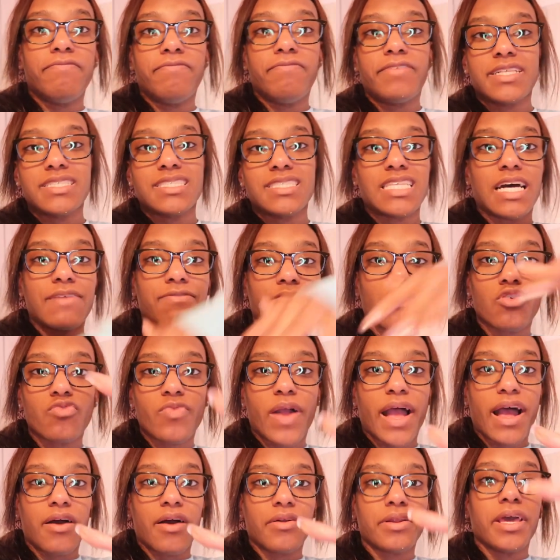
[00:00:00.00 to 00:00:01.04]
fixing stuff
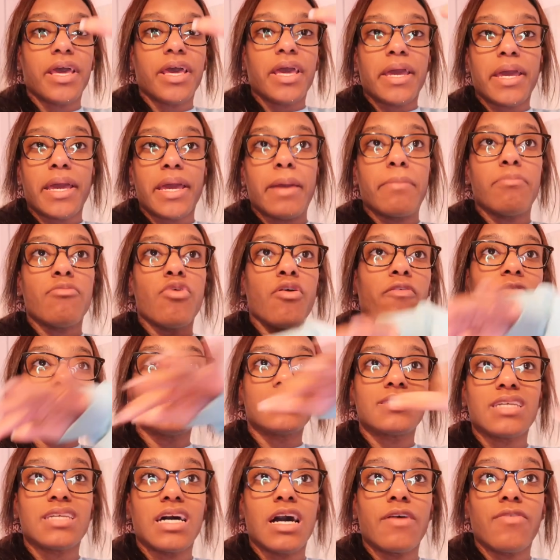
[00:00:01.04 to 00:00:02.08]
around and
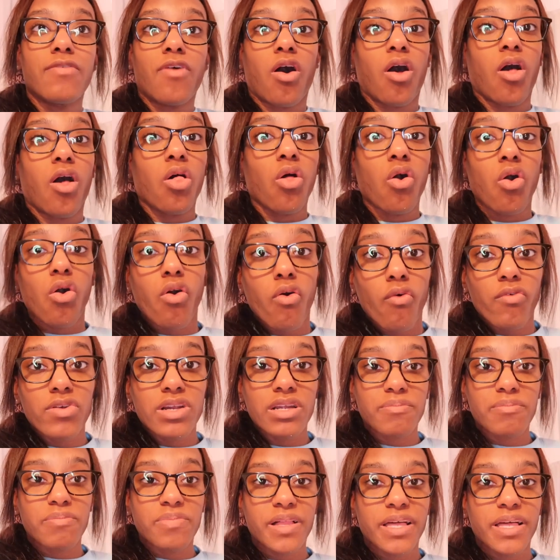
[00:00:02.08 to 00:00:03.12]
moving stuff all over
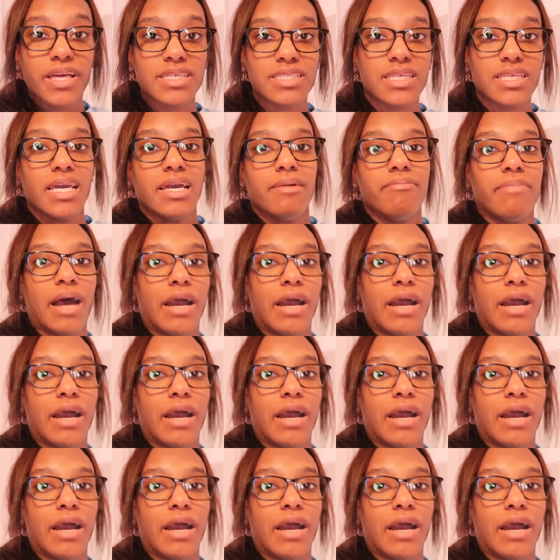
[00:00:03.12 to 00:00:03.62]
the place.